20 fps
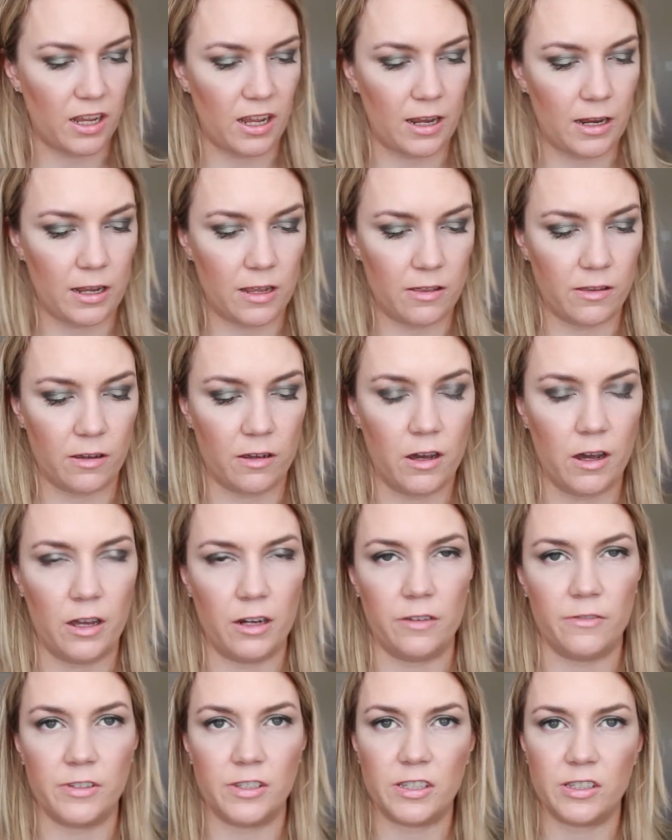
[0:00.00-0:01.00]
it either
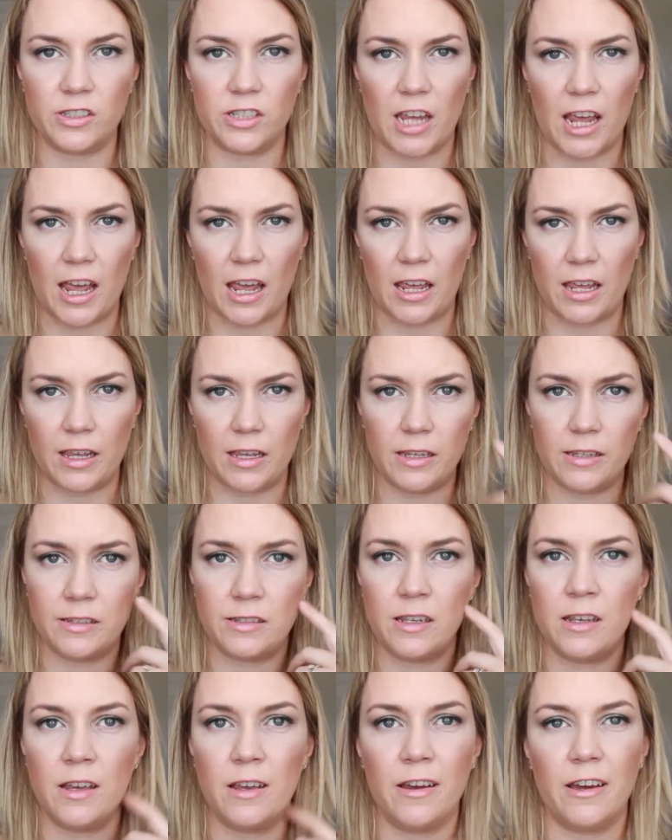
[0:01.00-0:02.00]
kind of
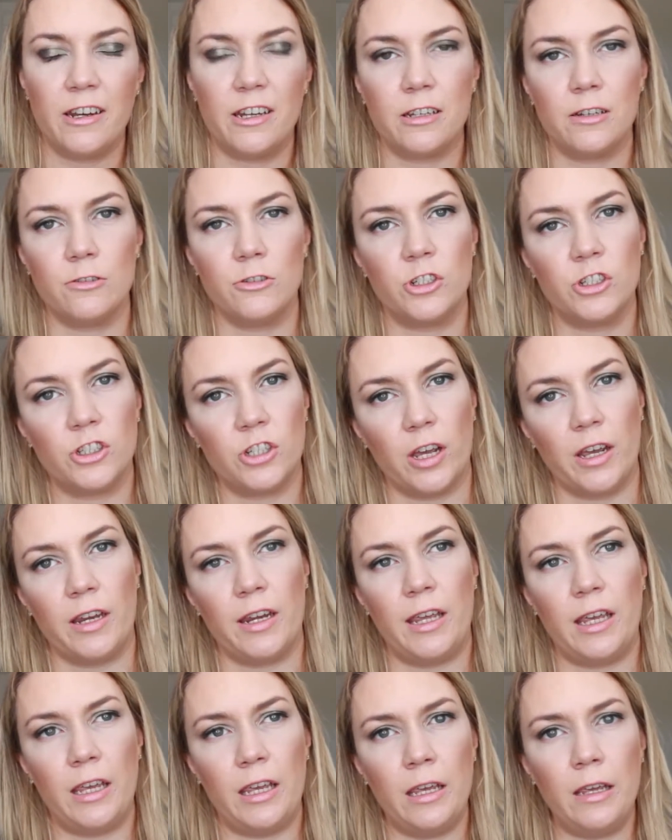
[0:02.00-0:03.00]
stays and it goes
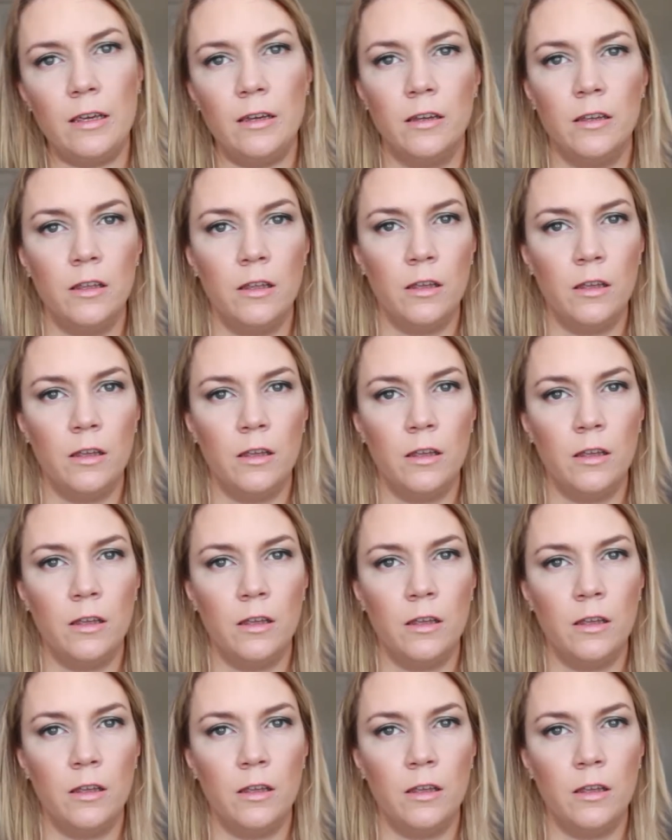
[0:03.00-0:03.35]
shiny,